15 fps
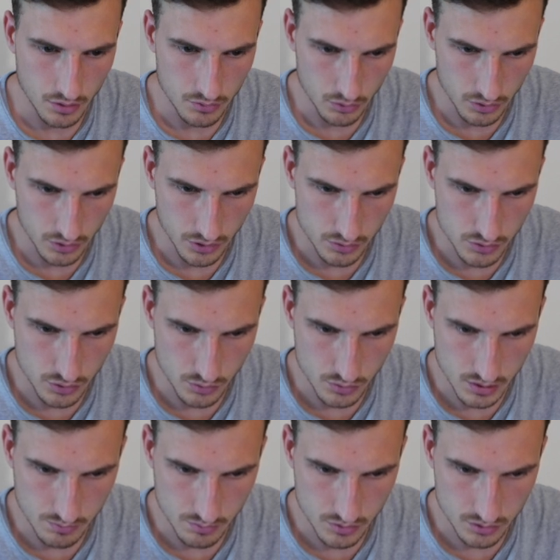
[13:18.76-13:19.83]
I'm not going to go too
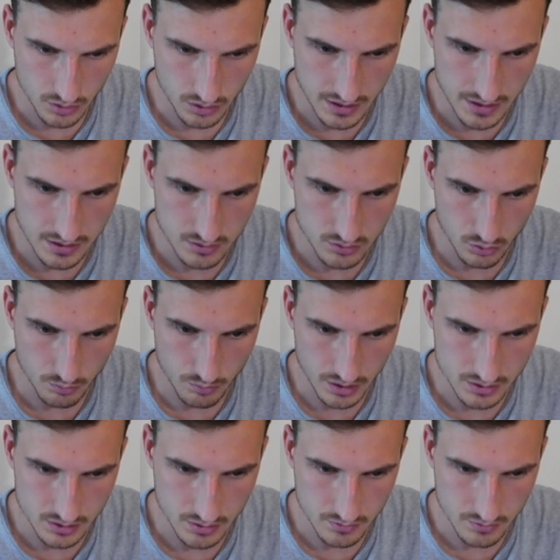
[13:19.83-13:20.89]
deep because our league is not
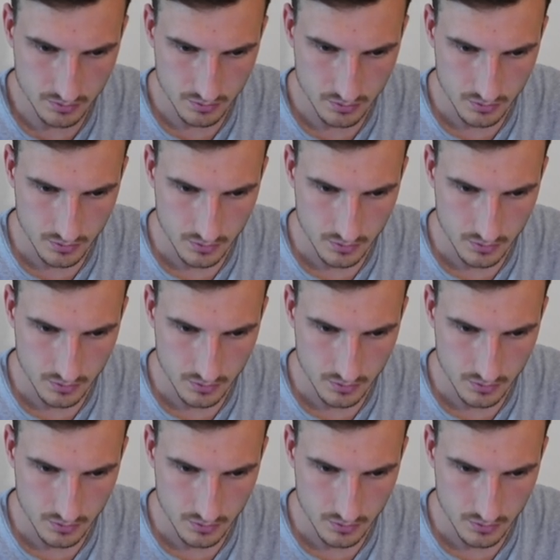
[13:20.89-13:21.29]
massive.